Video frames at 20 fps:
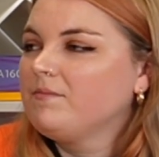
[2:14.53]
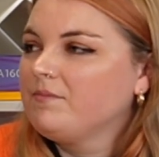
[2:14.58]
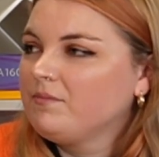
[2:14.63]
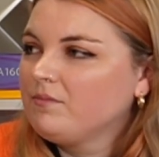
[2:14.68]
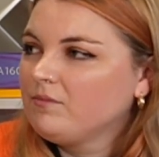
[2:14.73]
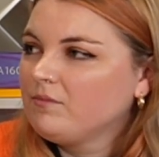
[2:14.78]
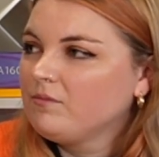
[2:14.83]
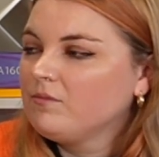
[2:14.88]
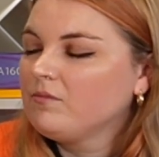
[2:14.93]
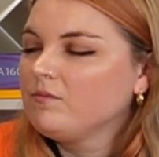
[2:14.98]

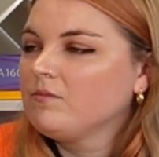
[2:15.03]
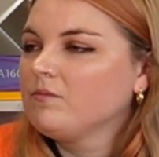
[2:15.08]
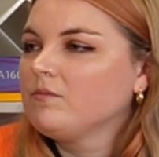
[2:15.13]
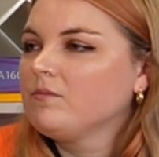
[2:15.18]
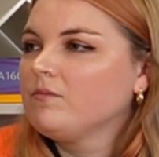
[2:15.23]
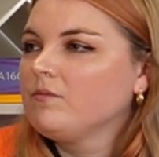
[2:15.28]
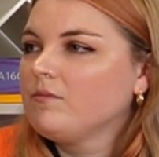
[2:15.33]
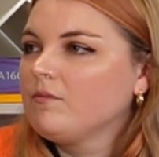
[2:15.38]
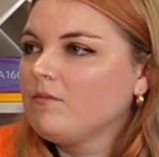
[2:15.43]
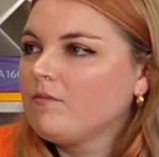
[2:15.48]

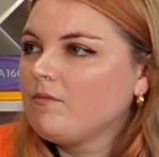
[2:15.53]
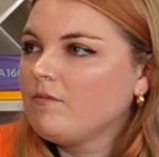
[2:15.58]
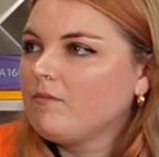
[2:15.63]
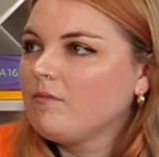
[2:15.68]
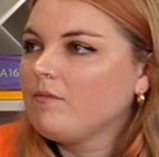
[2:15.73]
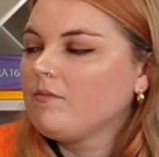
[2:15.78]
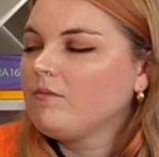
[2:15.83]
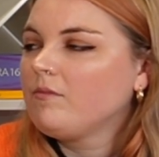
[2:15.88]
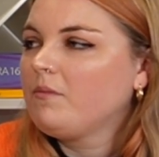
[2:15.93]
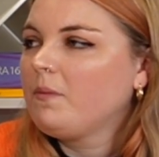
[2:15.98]

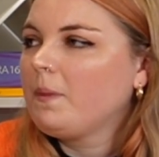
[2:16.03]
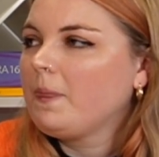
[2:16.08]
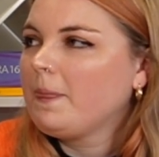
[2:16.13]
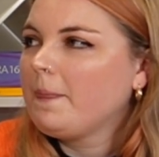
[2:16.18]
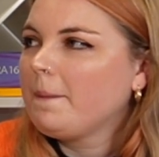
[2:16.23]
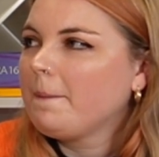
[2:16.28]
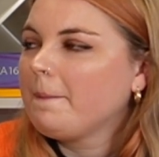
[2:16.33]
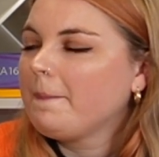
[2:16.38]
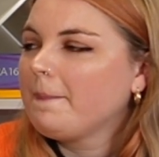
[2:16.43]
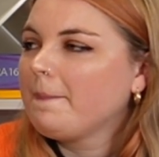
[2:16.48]

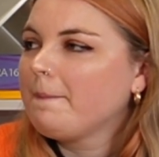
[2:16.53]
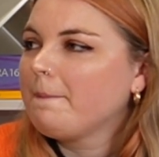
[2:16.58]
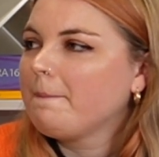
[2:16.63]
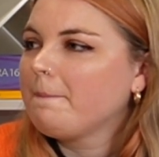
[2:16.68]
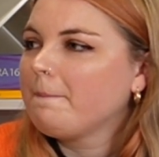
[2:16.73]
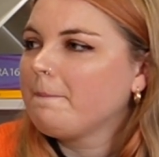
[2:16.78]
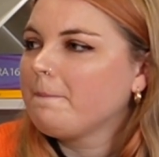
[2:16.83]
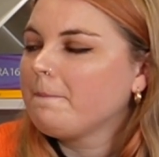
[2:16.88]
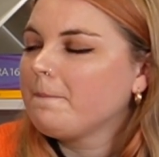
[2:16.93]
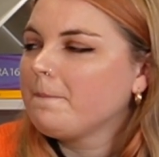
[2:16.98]

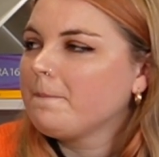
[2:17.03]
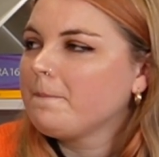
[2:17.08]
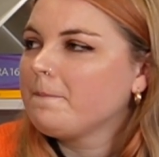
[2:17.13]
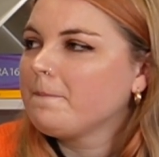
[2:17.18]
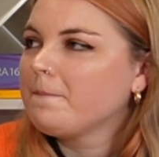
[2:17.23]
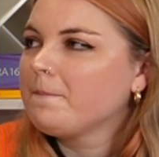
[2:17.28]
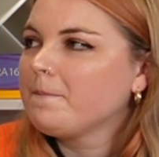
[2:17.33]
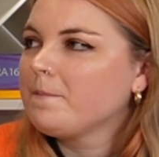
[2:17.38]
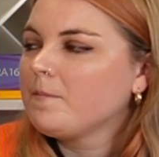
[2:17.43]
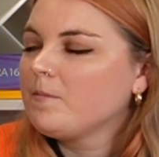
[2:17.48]

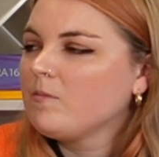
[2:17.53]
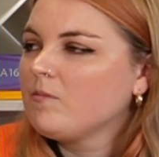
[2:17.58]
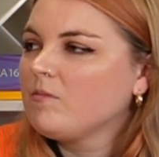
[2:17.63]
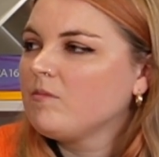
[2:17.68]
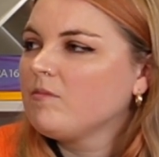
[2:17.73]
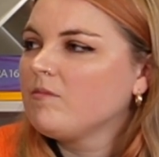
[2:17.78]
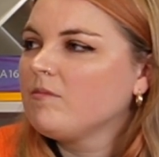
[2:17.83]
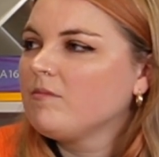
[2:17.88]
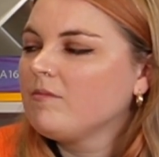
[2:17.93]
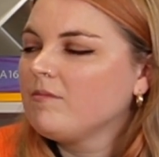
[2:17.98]

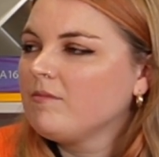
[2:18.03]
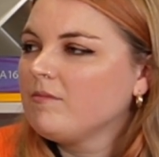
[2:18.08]
(not speaking)